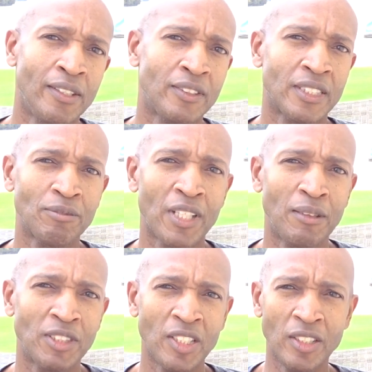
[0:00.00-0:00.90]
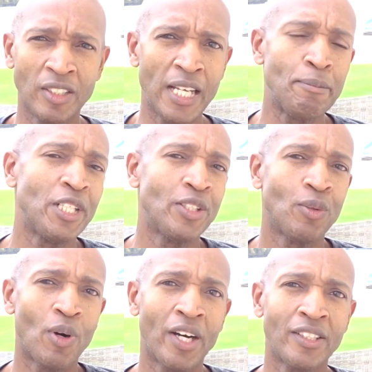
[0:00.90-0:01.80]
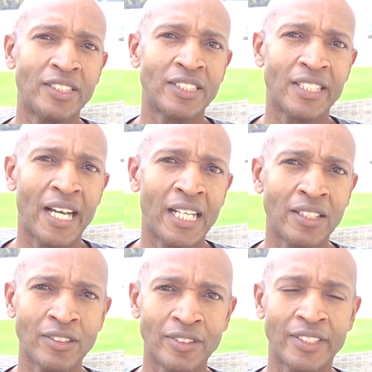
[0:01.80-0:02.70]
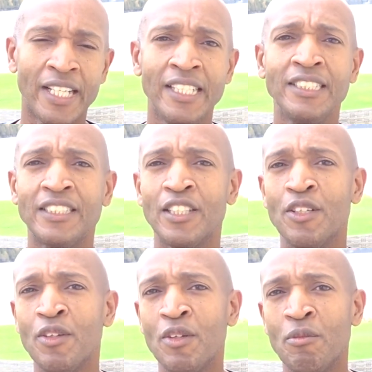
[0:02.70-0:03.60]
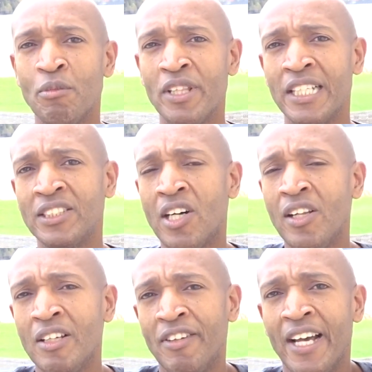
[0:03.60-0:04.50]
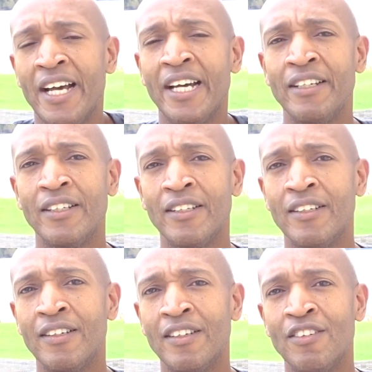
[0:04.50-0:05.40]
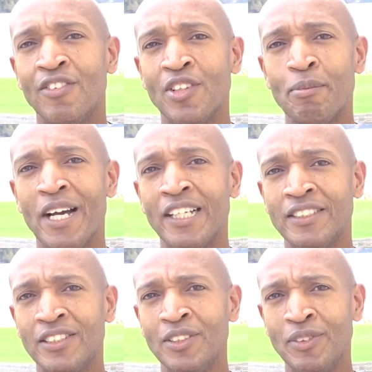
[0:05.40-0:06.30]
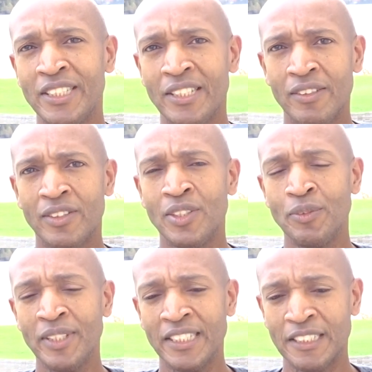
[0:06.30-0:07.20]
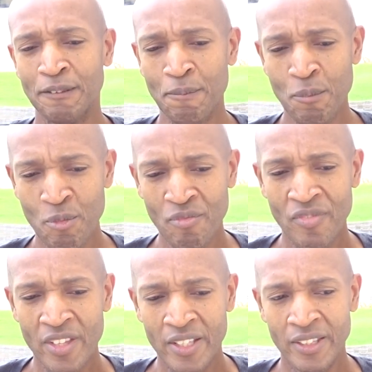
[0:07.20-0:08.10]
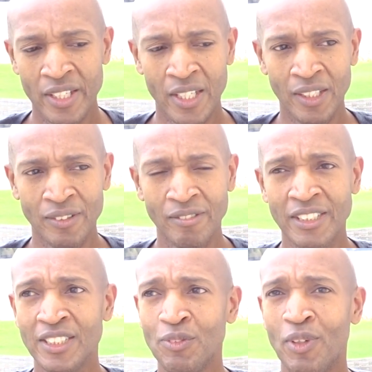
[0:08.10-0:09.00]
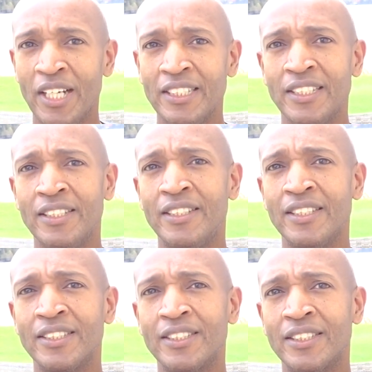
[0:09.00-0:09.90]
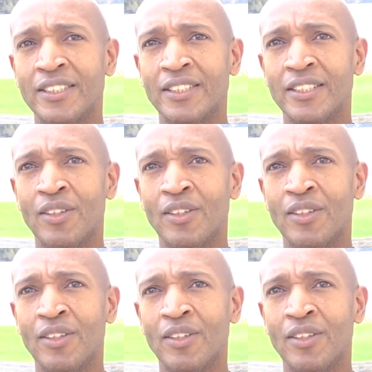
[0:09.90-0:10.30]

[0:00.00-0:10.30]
Sometimes a little lemon in the water just to add a little taste, but that's all I've had for the past two weeks. Now, the reason why I did this